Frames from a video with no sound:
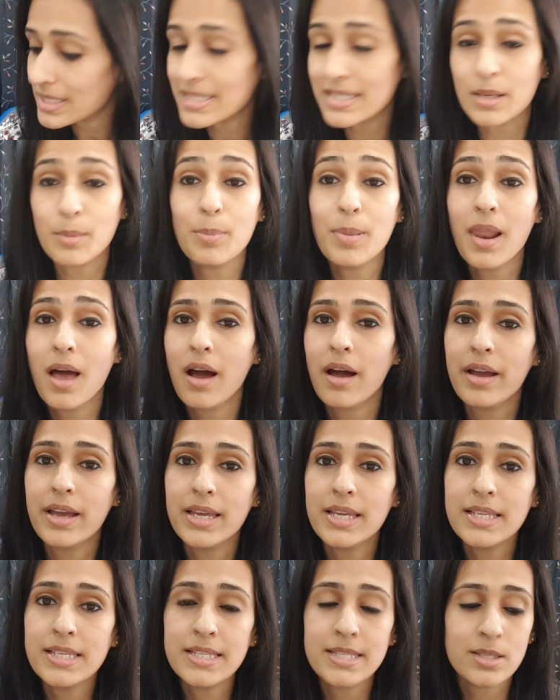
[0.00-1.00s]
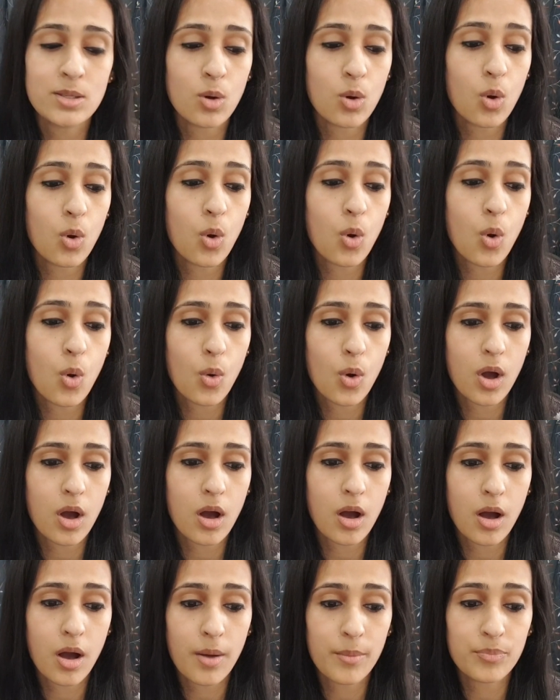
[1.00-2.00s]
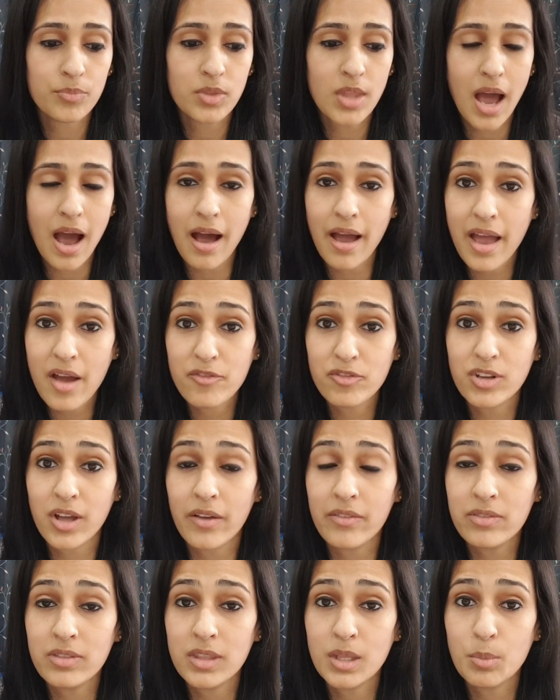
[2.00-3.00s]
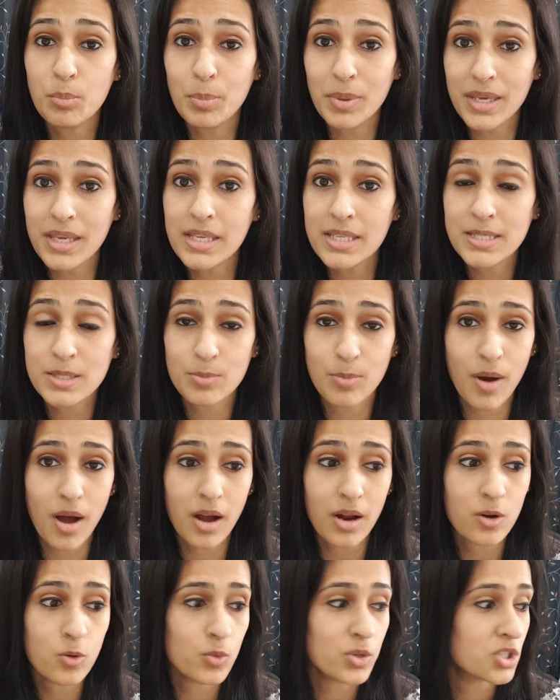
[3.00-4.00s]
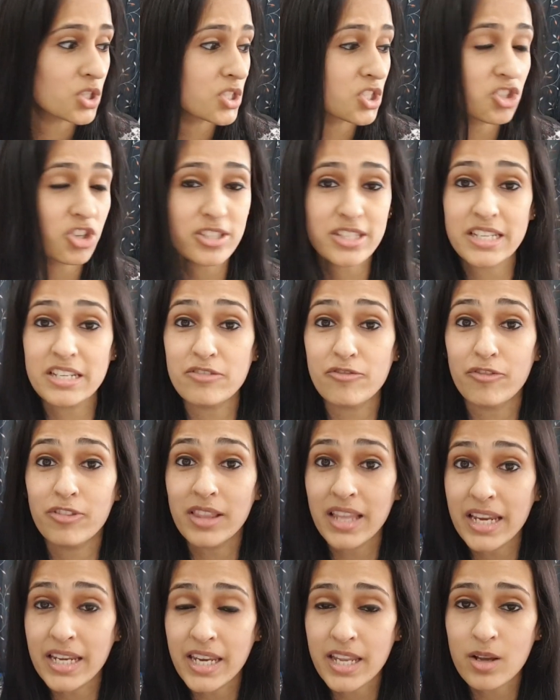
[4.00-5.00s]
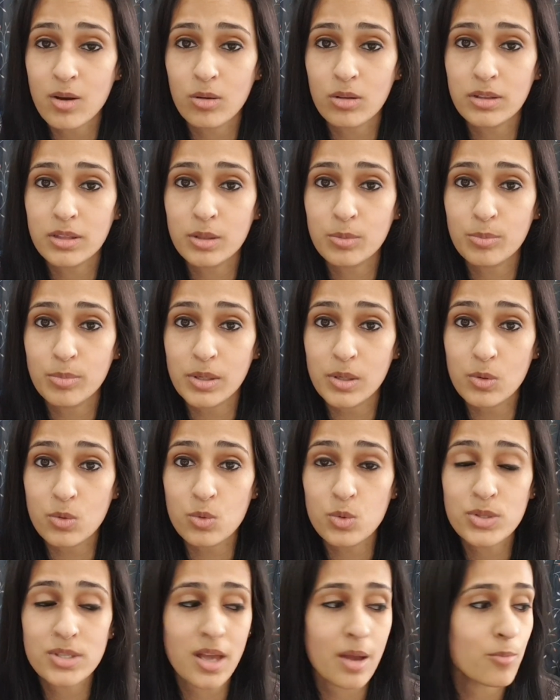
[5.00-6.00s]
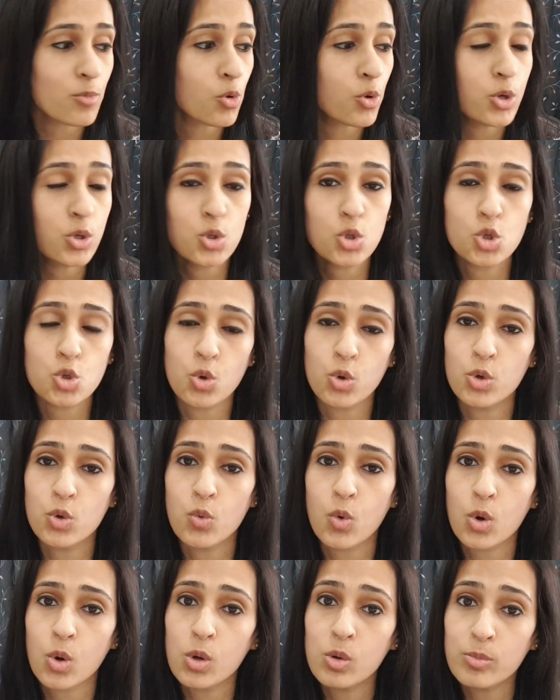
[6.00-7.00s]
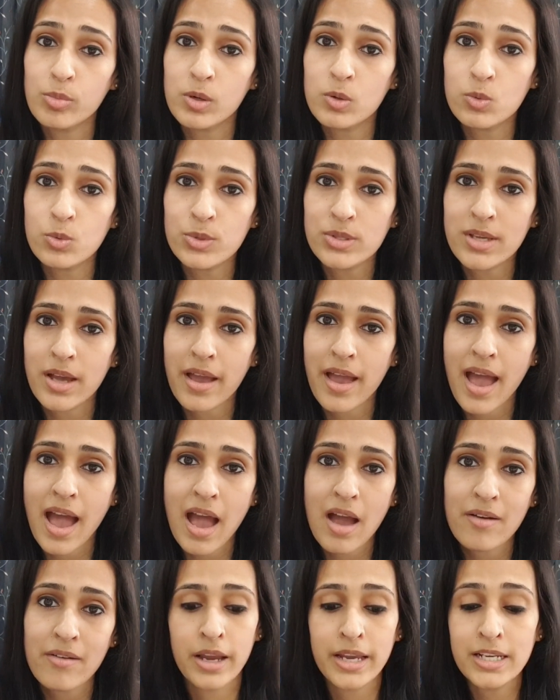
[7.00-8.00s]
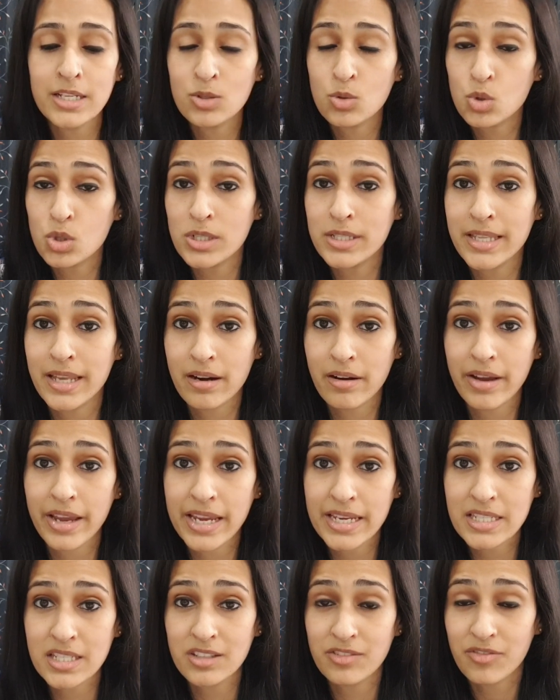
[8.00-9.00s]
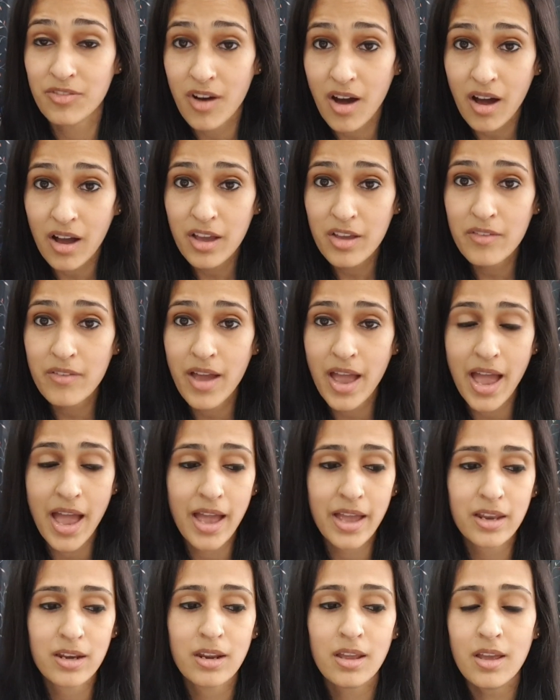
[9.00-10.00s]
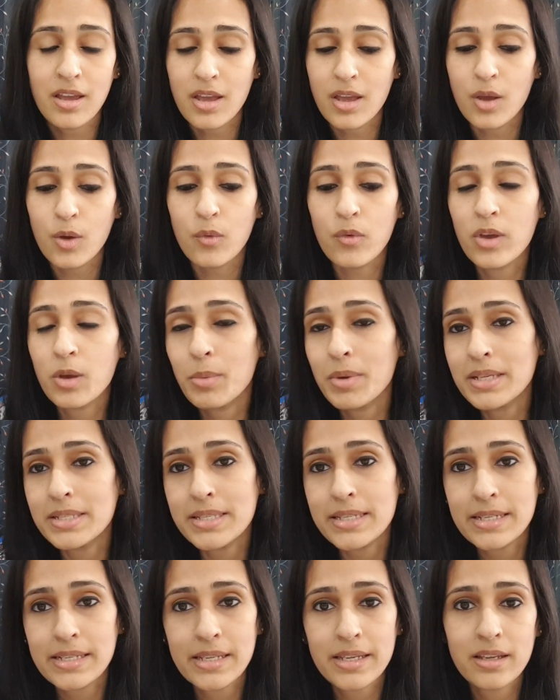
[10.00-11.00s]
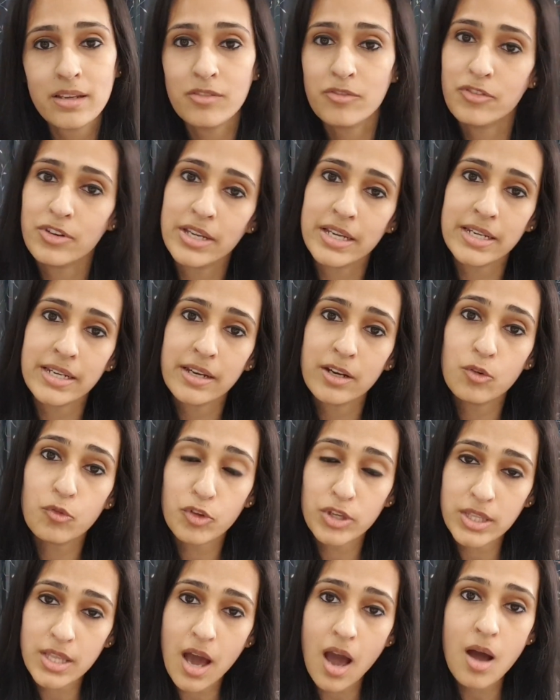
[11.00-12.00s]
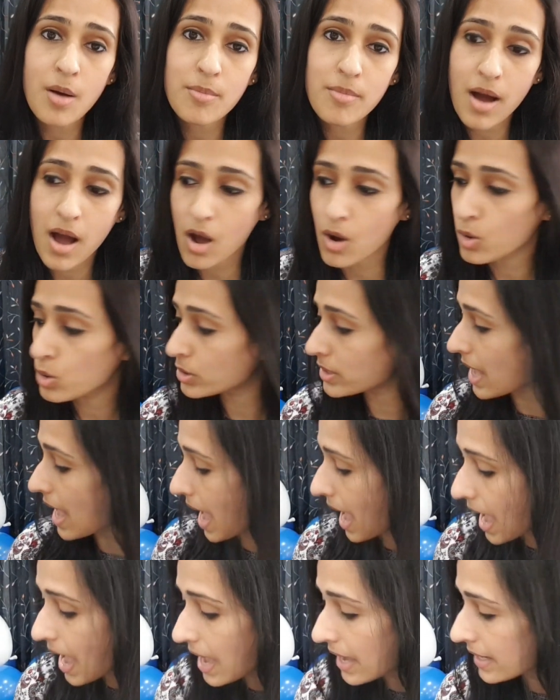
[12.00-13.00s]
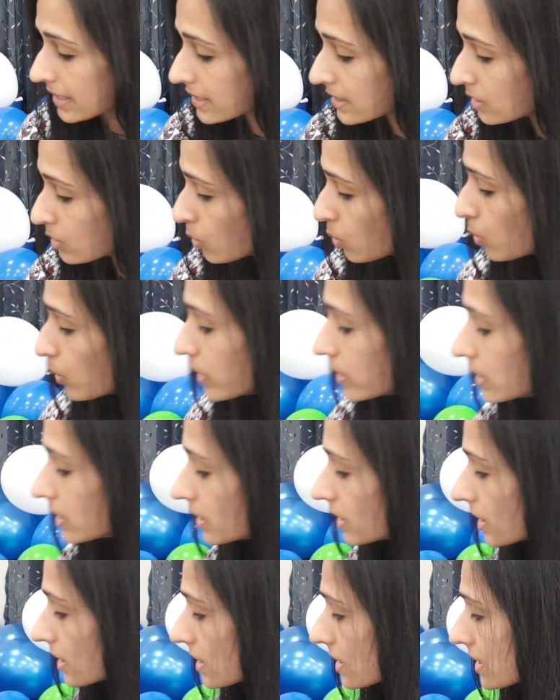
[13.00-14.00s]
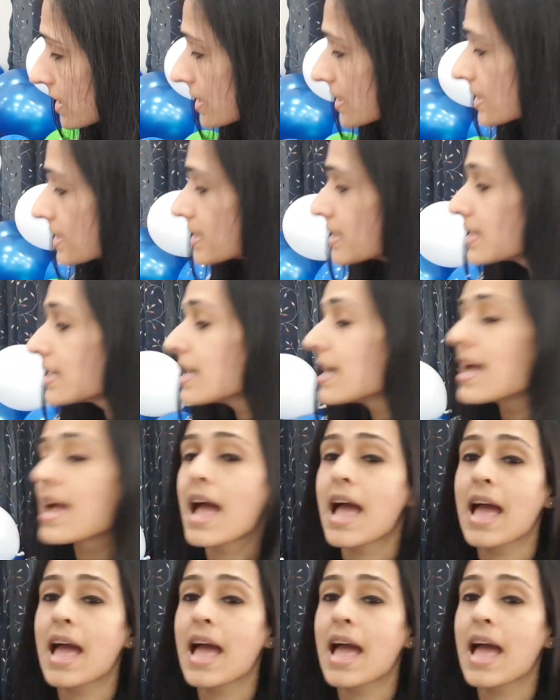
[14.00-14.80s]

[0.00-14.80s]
with the supplies, so I have done the biggest part, which is just inflating all the balloons. I'm going to show you what all balloons I have. In total there are 85, and we basically inflated with our mouth and with this